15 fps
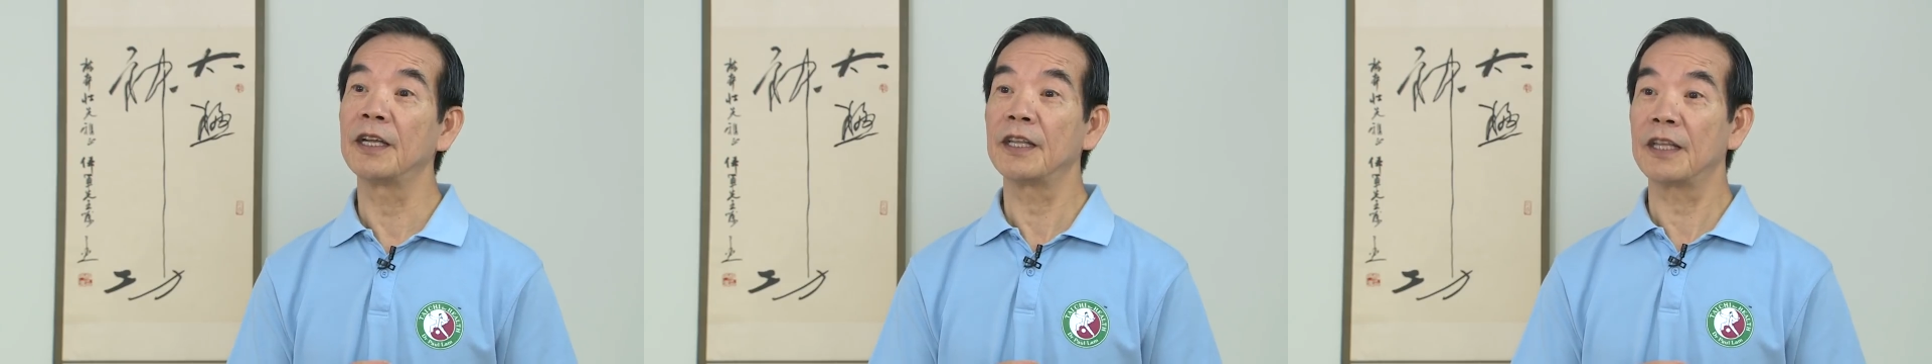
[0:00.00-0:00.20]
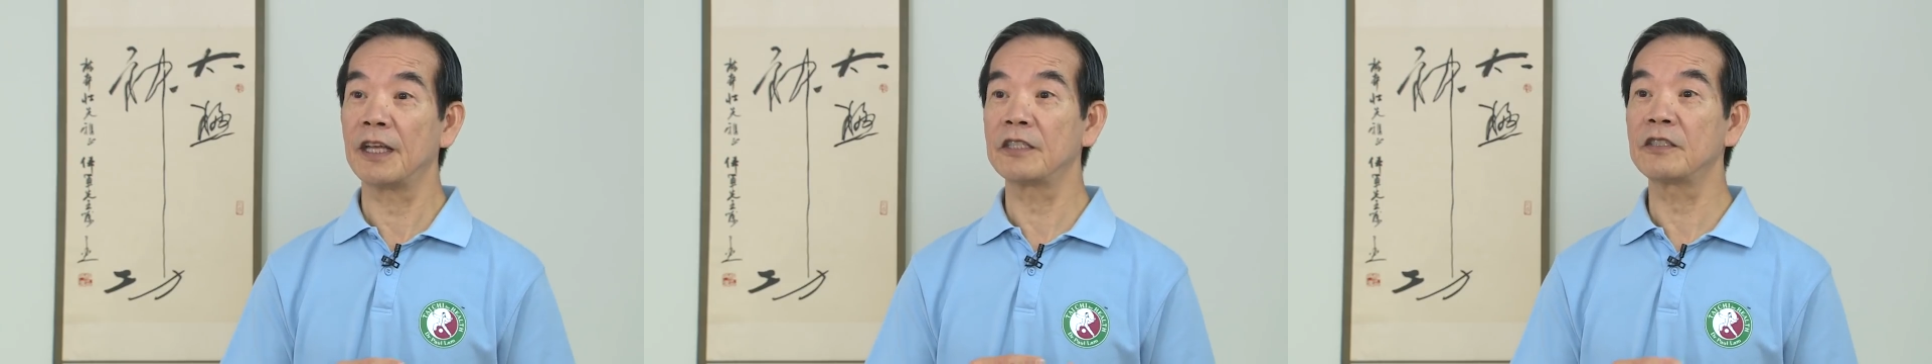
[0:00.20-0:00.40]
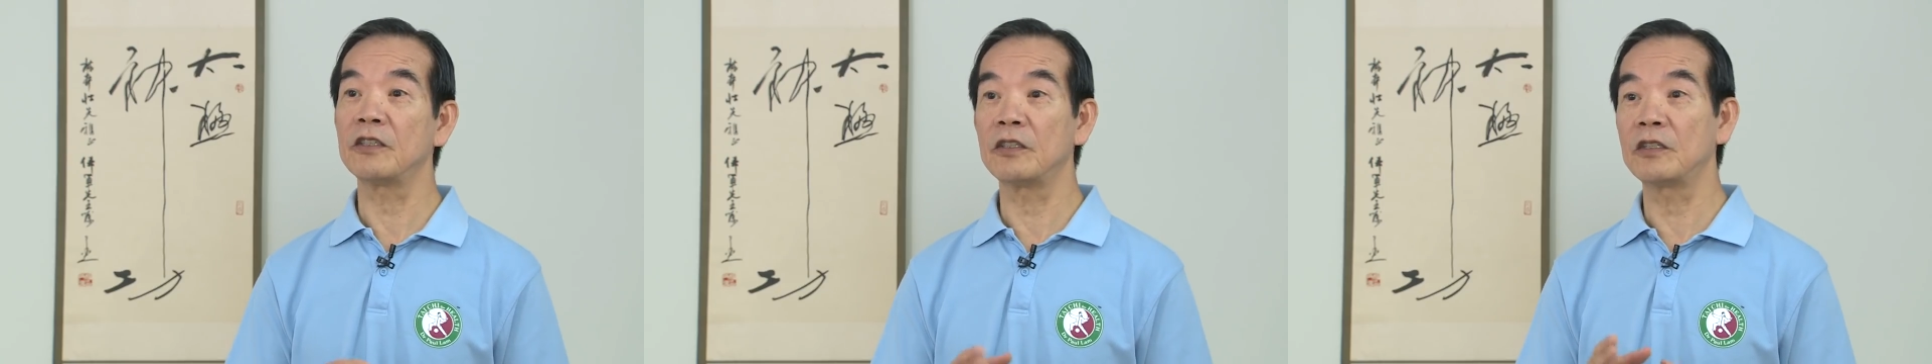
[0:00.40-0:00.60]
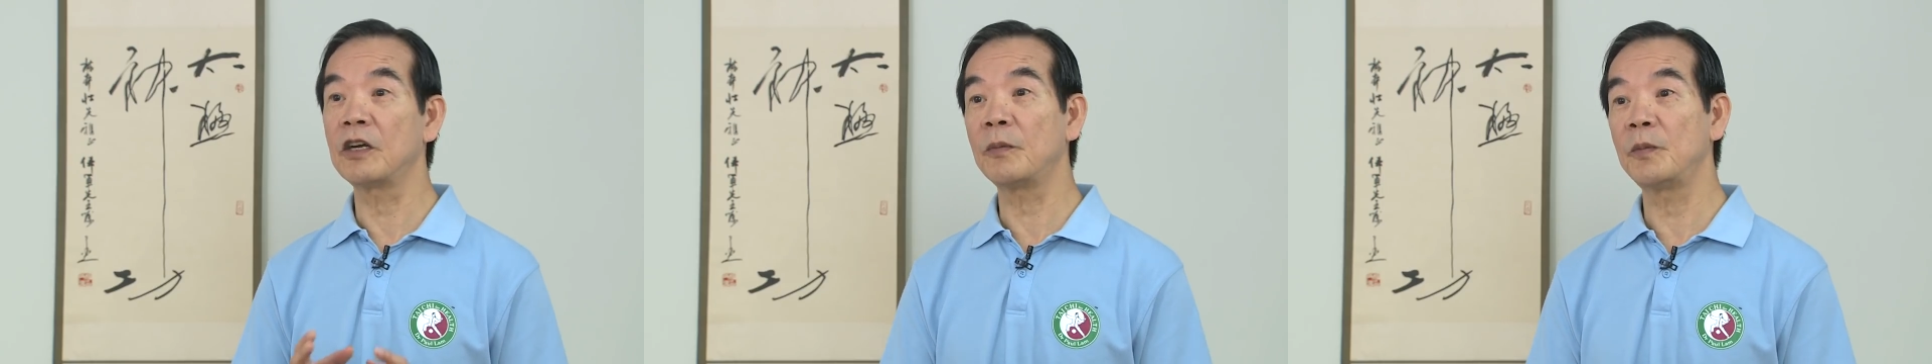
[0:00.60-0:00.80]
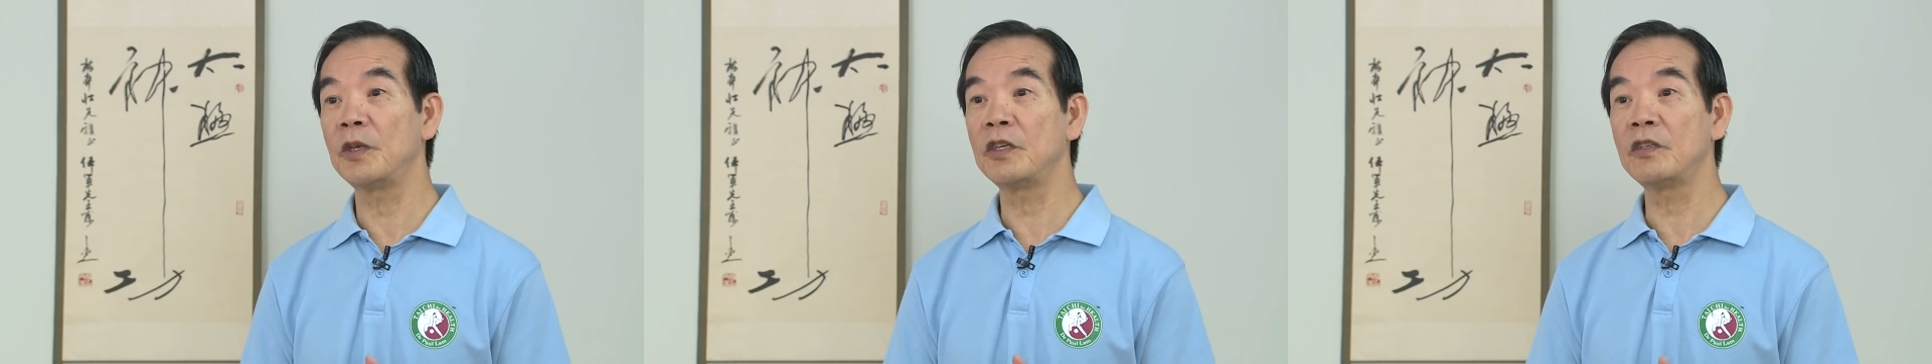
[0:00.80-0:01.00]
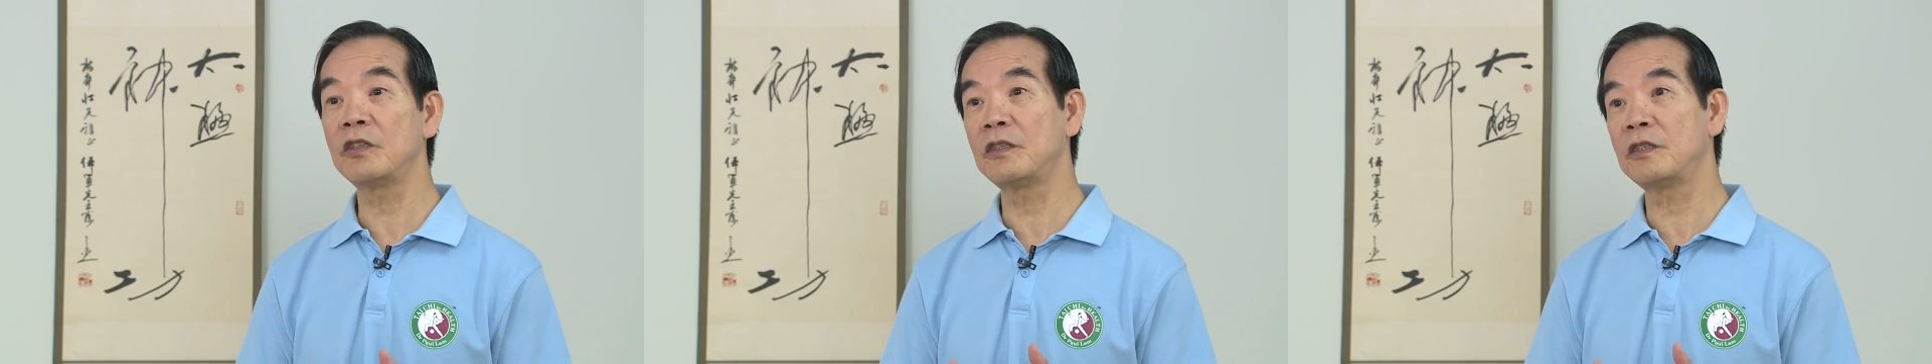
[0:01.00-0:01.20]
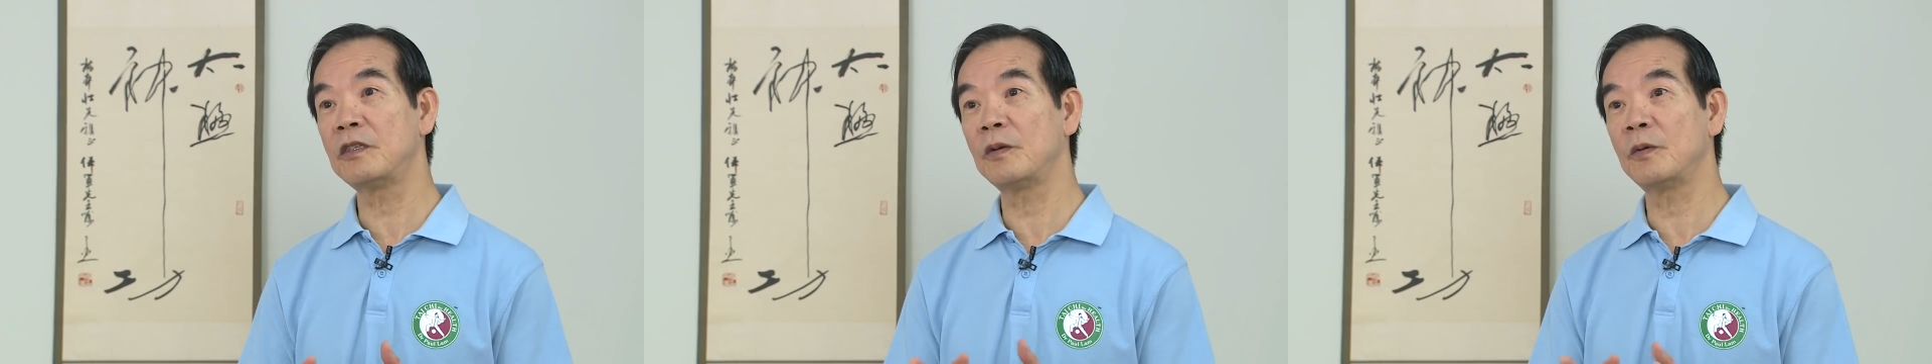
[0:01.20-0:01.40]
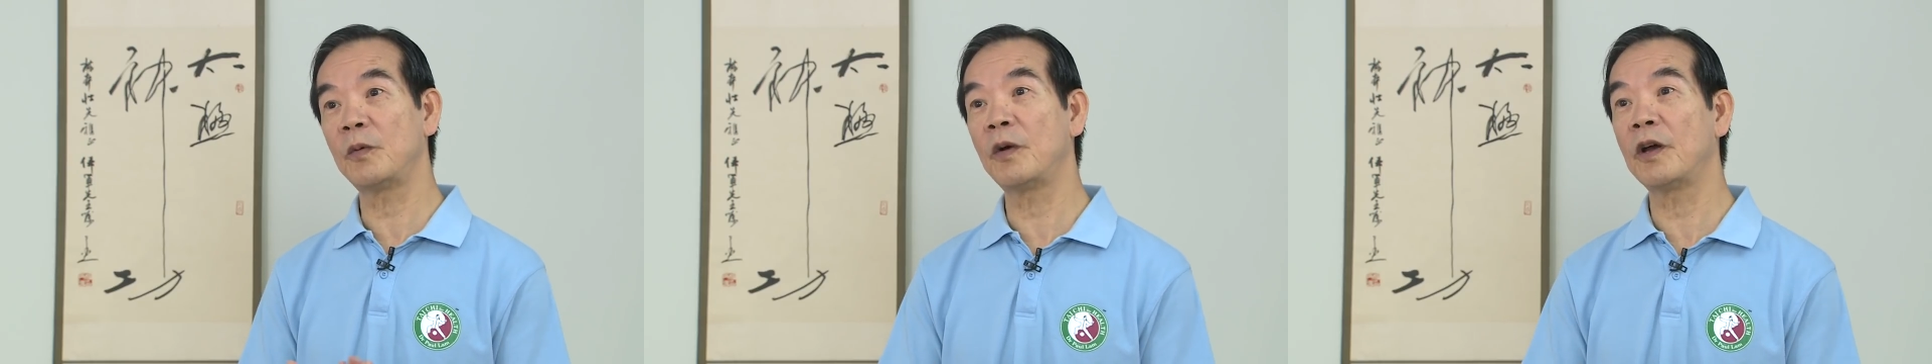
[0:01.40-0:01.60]
That's the top
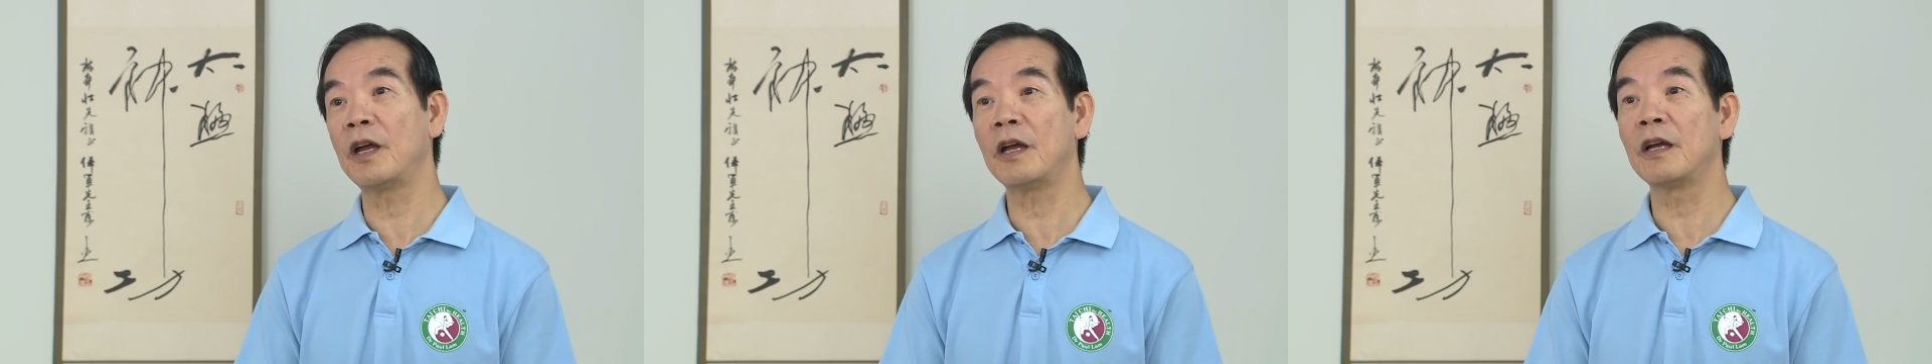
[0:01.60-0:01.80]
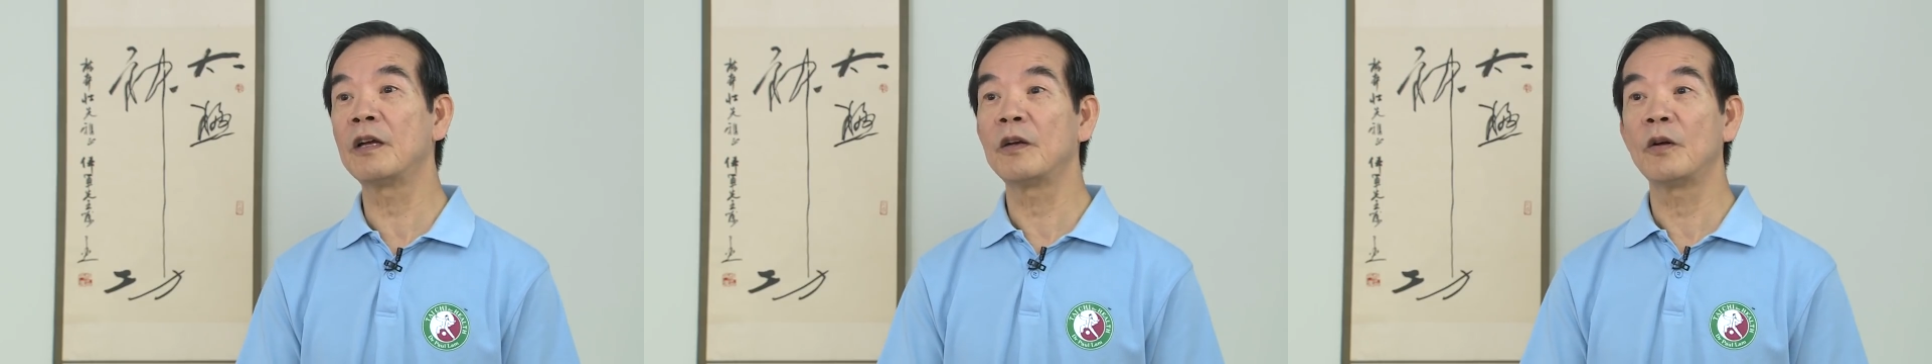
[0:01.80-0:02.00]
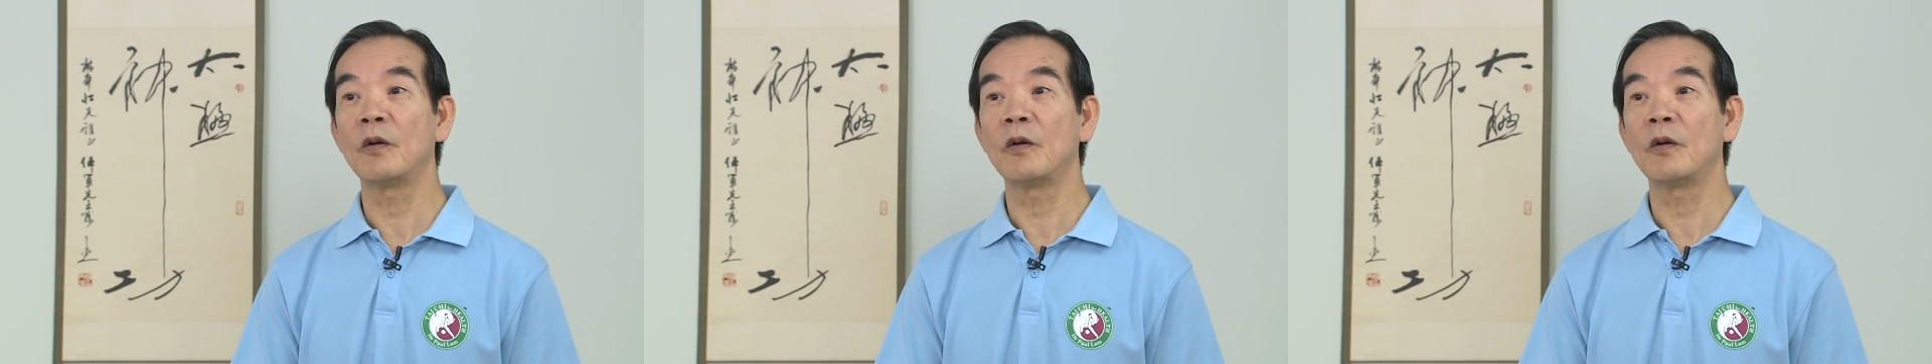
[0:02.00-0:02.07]
institute where